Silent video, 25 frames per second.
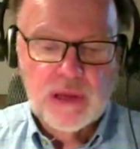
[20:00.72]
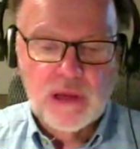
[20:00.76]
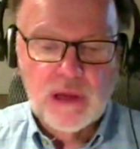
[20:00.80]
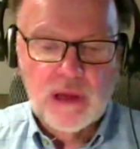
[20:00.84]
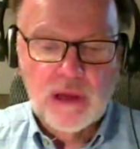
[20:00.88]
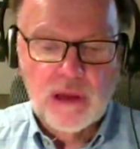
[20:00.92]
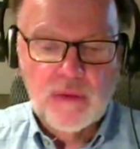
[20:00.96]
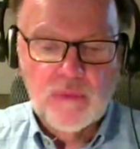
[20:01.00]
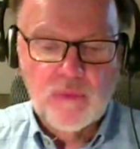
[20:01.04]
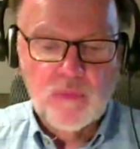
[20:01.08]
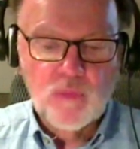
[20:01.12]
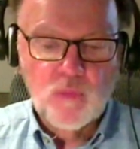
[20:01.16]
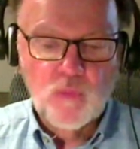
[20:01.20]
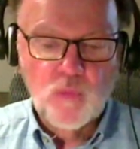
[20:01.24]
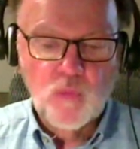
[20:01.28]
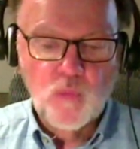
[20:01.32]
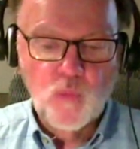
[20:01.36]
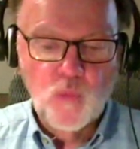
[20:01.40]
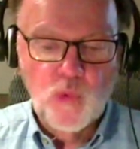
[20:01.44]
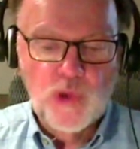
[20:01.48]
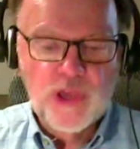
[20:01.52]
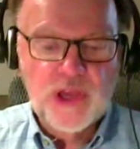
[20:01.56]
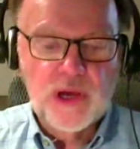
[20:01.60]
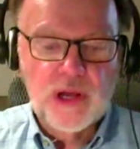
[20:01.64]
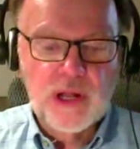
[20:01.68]

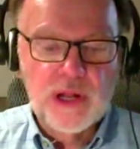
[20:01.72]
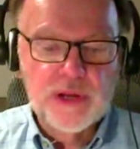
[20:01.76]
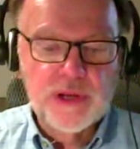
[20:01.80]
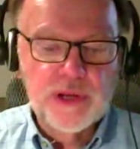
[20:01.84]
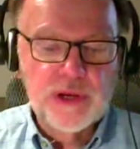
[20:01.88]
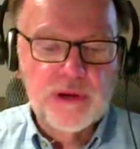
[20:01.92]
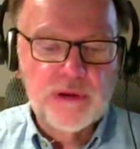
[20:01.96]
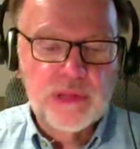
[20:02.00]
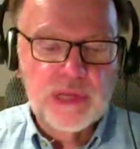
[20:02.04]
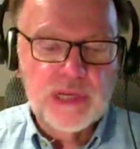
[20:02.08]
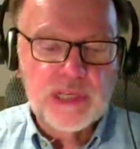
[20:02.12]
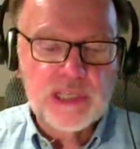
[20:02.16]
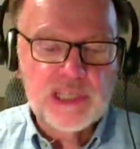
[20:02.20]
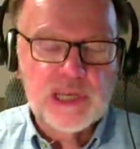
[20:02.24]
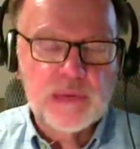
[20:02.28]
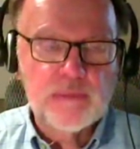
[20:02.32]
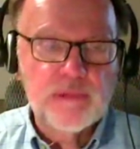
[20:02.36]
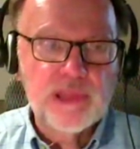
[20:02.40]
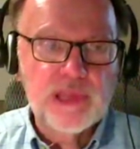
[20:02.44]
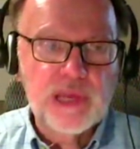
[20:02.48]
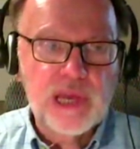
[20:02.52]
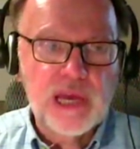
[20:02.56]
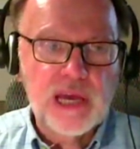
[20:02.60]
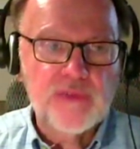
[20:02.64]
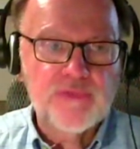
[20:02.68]
We all know that some
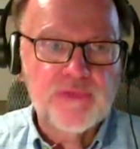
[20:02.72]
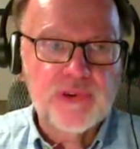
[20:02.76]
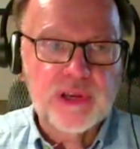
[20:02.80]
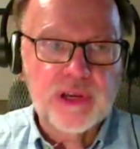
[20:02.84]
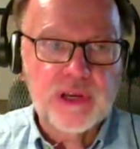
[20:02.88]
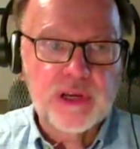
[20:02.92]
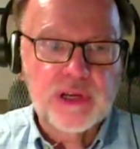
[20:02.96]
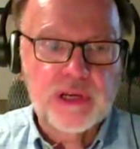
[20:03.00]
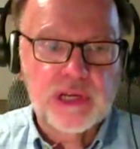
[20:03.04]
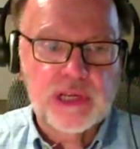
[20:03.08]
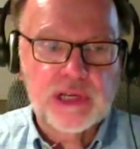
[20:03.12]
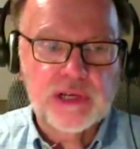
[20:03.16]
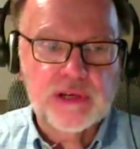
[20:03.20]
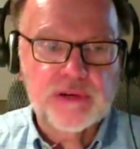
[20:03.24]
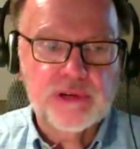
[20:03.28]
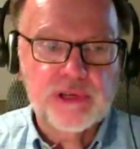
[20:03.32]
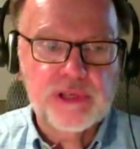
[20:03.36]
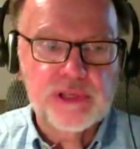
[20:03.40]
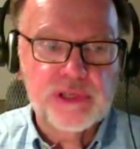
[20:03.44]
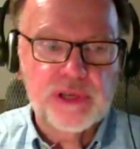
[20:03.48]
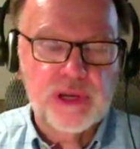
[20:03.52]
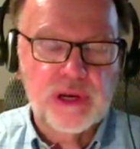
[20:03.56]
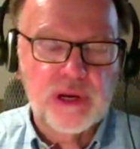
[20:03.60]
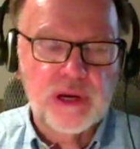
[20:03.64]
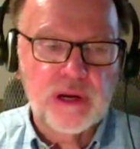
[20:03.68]
of the African
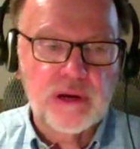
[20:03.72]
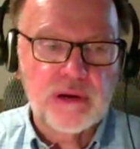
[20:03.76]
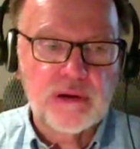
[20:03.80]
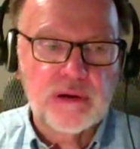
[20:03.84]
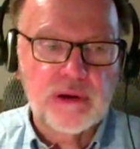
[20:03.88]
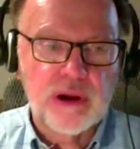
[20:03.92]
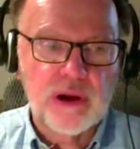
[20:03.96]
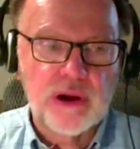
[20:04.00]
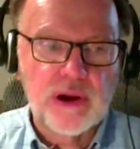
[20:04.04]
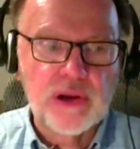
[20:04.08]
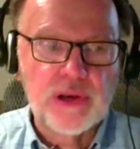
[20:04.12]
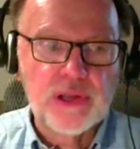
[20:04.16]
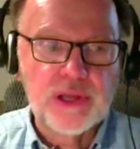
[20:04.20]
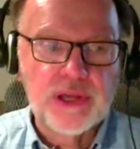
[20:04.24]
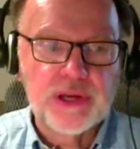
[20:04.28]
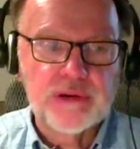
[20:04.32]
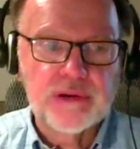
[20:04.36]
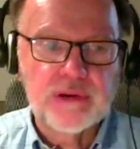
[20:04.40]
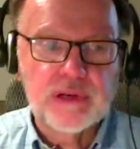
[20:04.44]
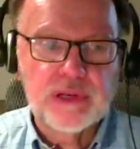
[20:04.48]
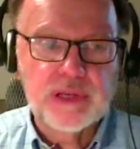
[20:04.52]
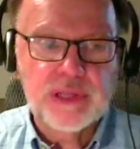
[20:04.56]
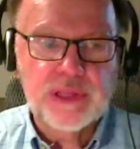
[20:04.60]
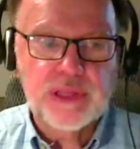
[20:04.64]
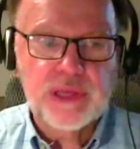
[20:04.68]
countries are
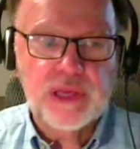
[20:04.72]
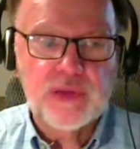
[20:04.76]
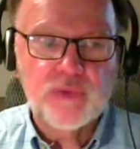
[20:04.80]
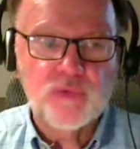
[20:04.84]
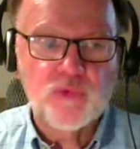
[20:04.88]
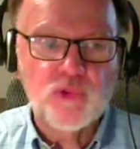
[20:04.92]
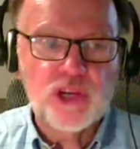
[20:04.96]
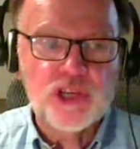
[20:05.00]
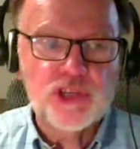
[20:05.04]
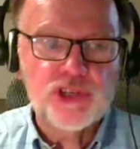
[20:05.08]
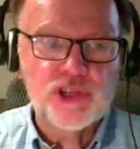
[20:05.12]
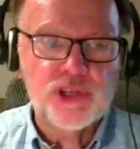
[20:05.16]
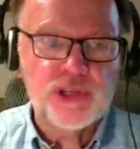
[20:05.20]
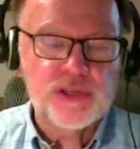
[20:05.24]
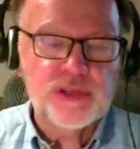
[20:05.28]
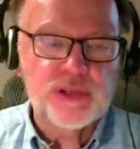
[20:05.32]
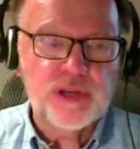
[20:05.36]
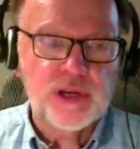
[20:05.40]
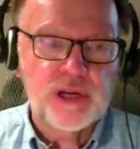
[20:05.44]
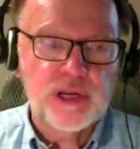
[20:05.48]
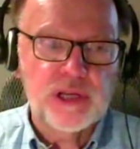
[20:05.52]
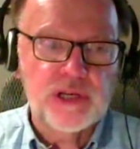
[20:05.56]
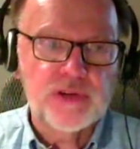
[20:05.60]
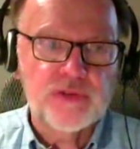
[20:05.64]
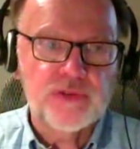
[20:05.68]
literally the
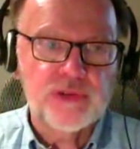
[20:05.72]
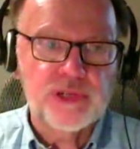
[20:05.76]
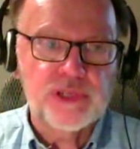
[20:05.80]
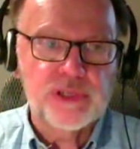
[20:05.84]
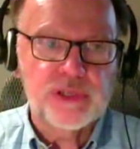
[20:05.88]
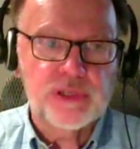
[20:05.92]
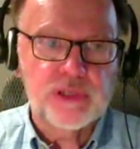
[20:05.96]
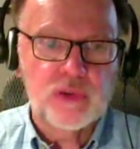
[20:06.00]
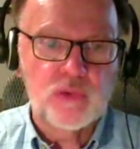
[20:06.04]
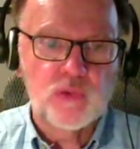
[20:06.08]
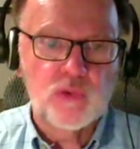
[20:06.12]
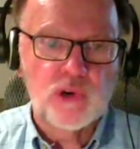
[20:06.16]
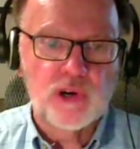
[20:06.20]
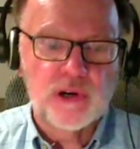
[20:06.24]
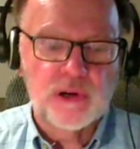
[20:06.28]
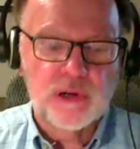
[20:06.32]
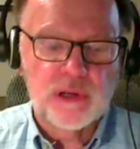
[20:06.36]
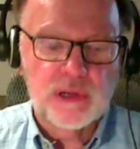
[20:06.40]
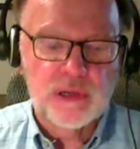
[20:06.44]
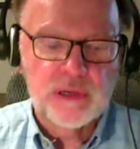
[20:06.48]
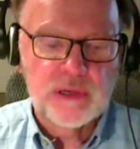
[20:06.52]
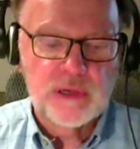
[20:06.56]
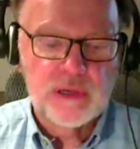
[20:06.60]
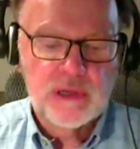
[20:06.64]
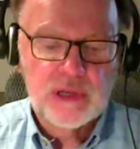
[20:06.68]
richest countries in the
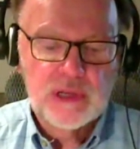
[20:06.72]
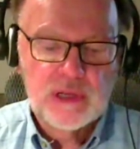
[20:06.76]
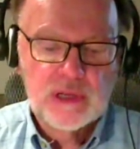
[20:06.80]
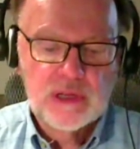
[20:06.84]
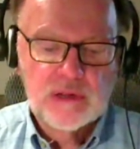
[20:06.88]
world.